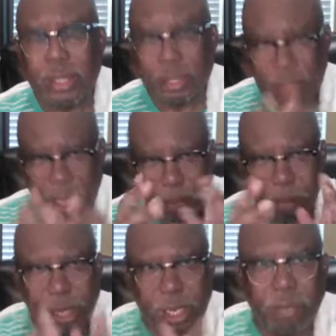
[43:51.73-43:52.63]
and
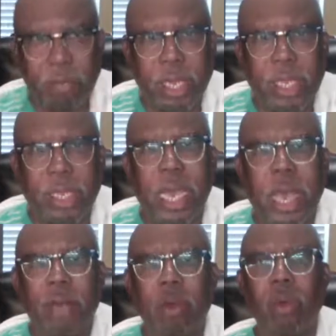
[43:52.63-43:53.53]
believe that he
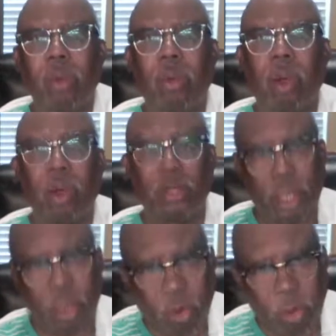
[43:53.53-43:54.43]
died on the cross.
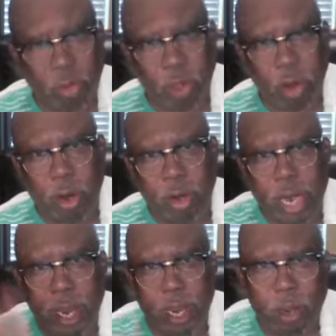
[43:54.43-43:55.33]
And on the third
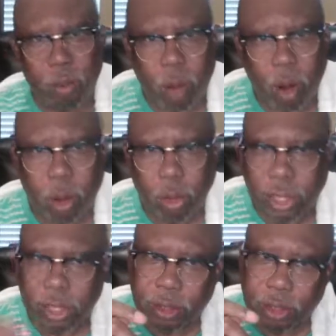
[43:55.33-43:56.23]
day he arose
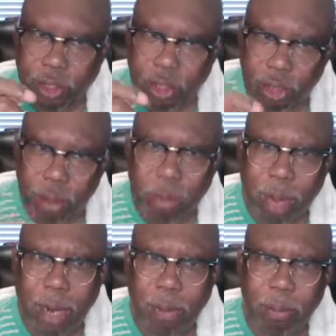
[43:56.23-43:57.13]
that you
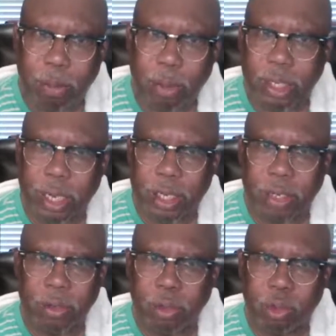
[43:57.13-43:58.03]
might partake
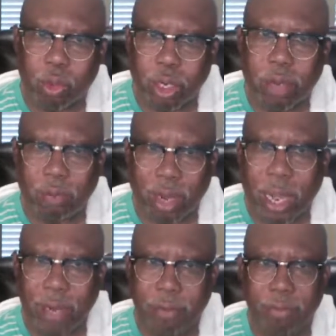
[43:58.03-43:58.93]
of the tree of
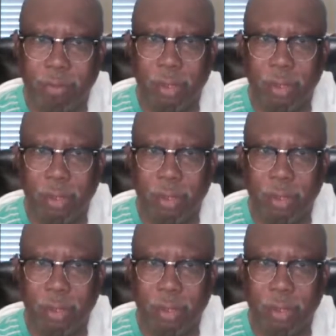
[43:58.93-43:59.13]
life.